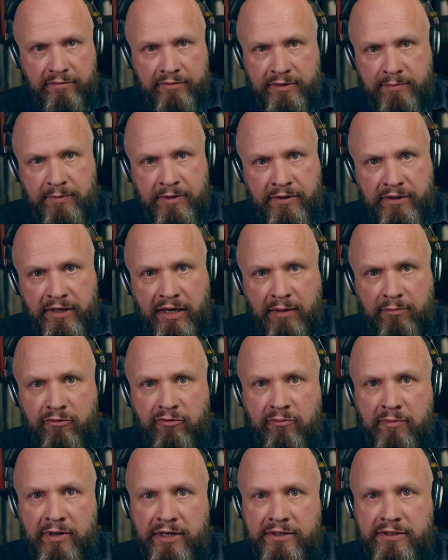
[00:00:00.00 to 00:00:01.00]
spend a couple
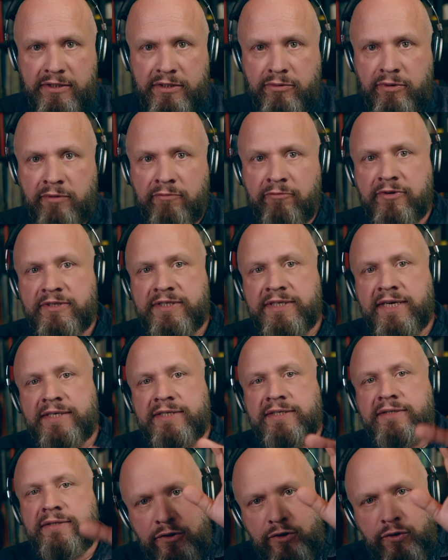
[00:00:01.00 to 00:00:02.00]
of minutes to
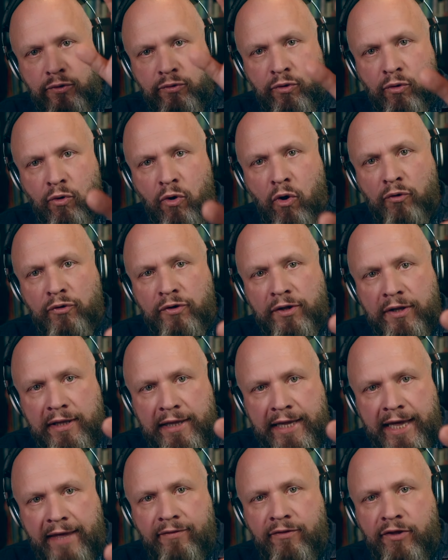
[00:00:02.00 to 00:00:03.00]
emphasize, do not
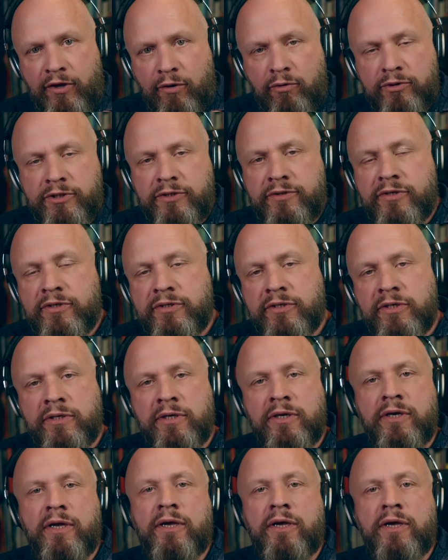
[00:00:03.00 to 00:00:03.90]
let the auditors